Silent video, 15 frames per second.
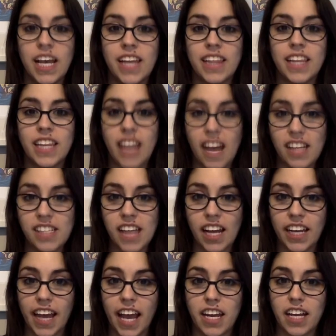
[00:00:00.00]
The last
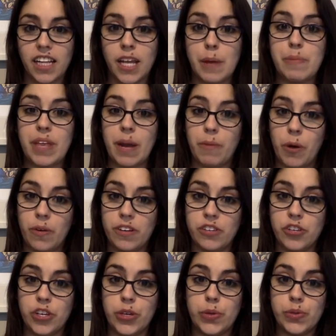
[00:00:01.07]
alligator clip that I'm going
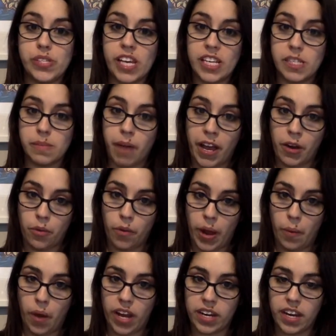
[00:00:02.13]
to use is my grey
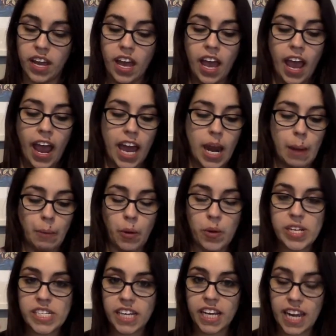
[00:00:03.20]
one, and I'm going
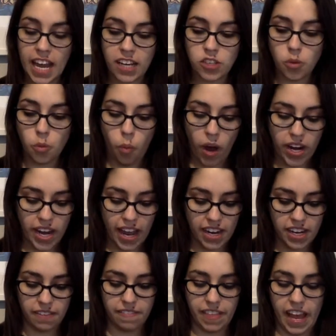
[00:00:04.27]
to connect to one end
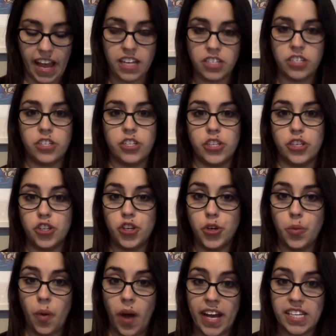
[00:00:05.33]
of that to the 2
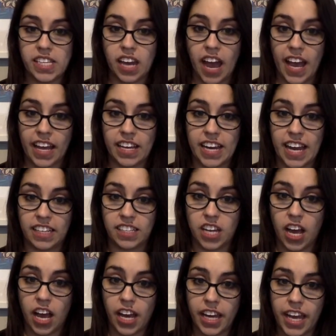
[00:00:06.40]
wires that I connected
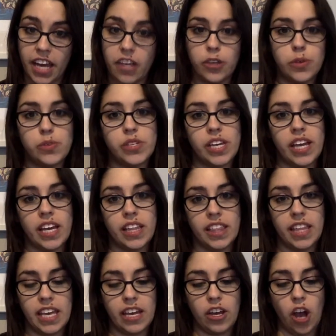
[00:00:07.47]
earlier using
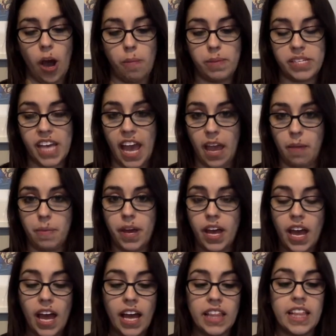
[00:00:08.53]
the copper tape.
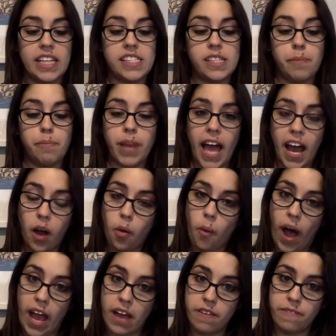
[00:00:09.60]
That's the black
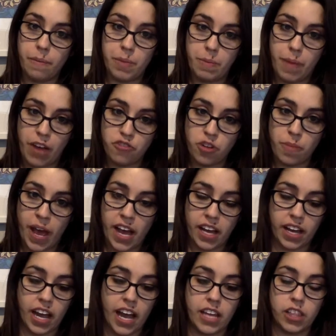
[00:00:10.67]
wire from the battery
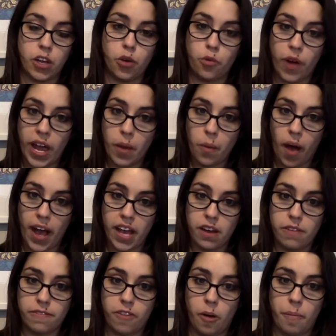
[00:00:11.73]
pack and the grey wire
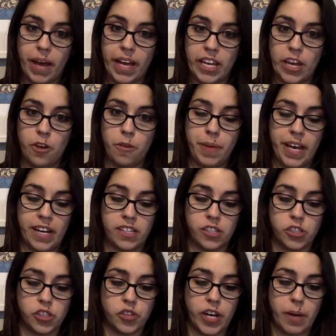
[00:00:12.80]
from my Neopixel
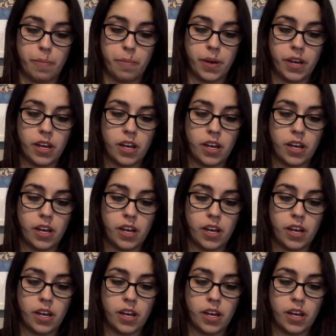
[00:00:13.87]
strip.